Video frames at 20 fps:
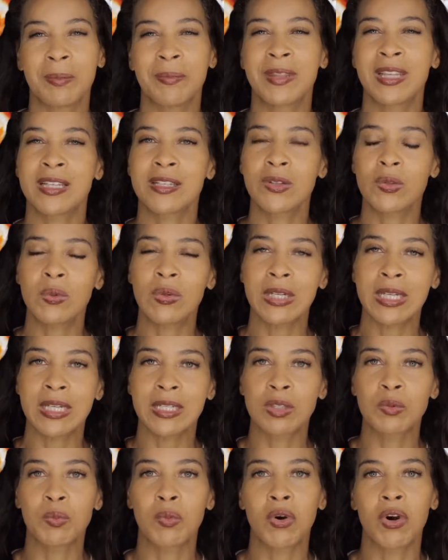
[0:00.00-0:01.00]
This one
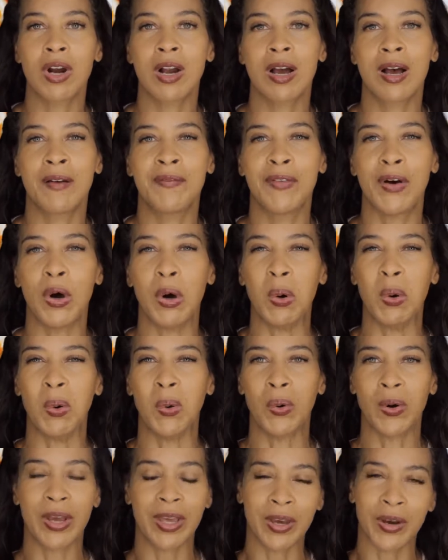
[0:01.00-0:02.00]
is more of an
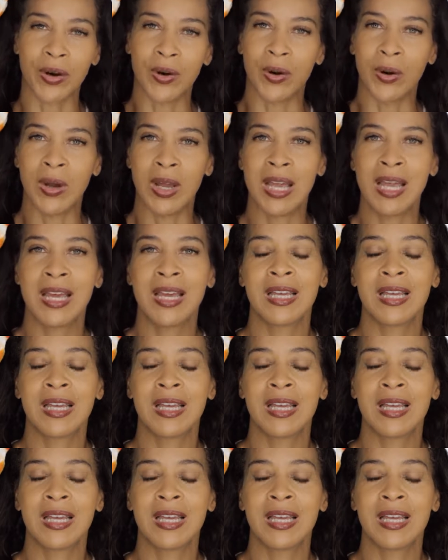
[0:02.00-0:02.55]
oil